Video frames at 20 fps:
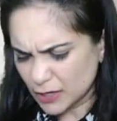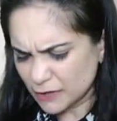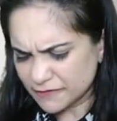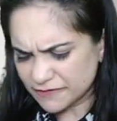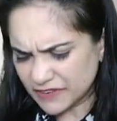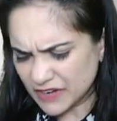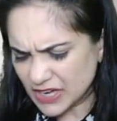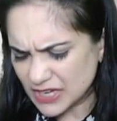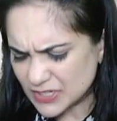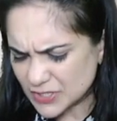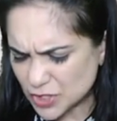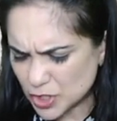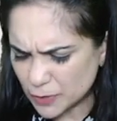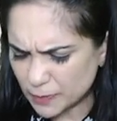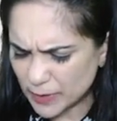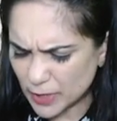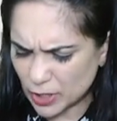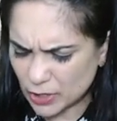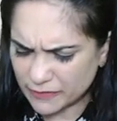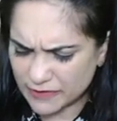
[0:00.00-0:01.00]
First, you
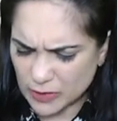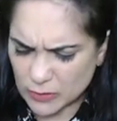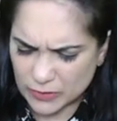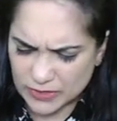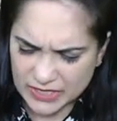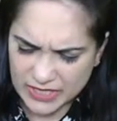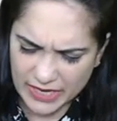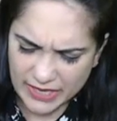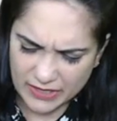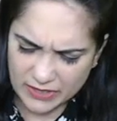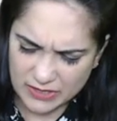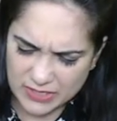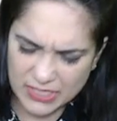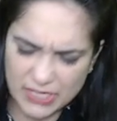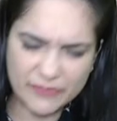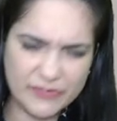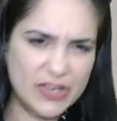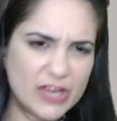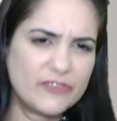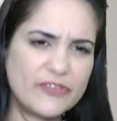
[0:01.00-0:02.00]
pay off outsiders. See,
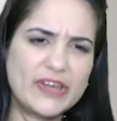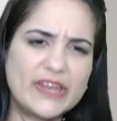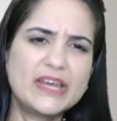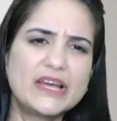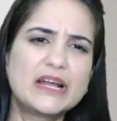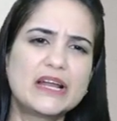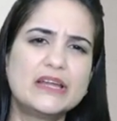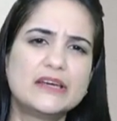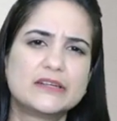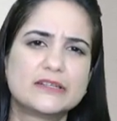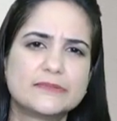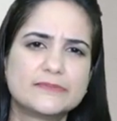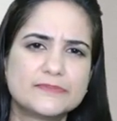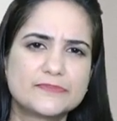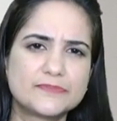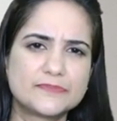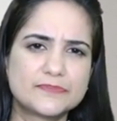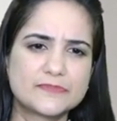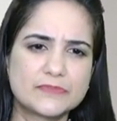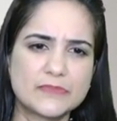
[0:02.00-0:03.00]
we are very clear.
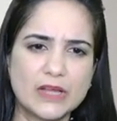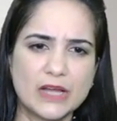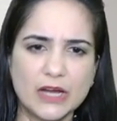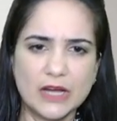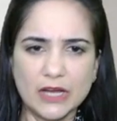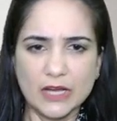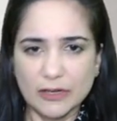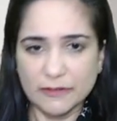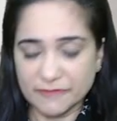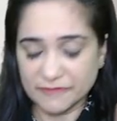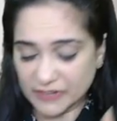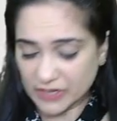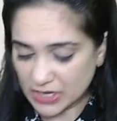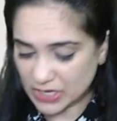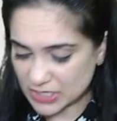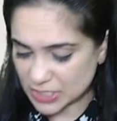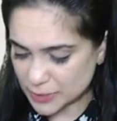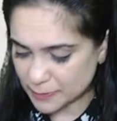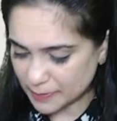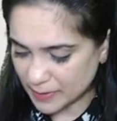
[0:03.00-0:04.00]

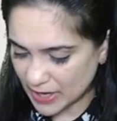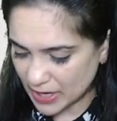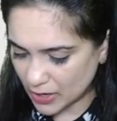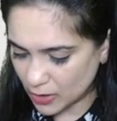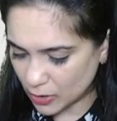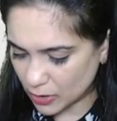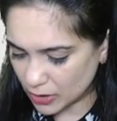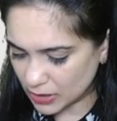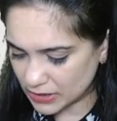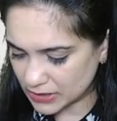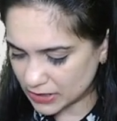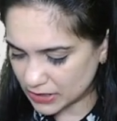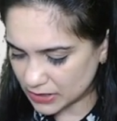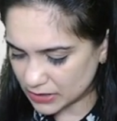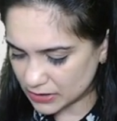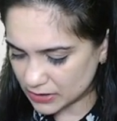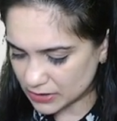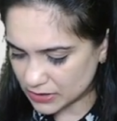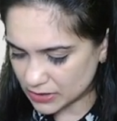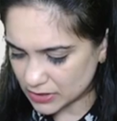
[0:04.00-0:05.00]
First, pay all the
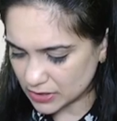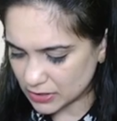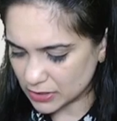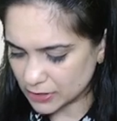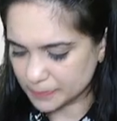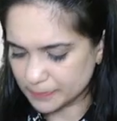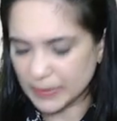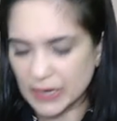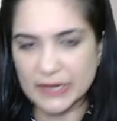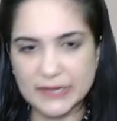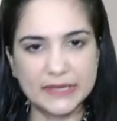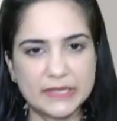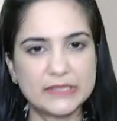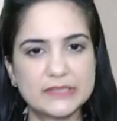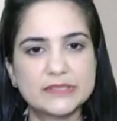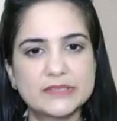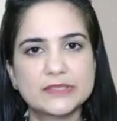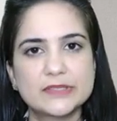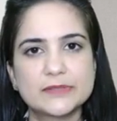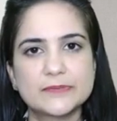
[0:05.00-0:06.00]
third
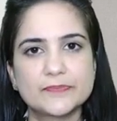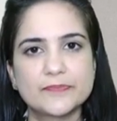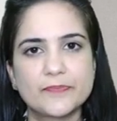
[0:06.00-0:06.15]
parties.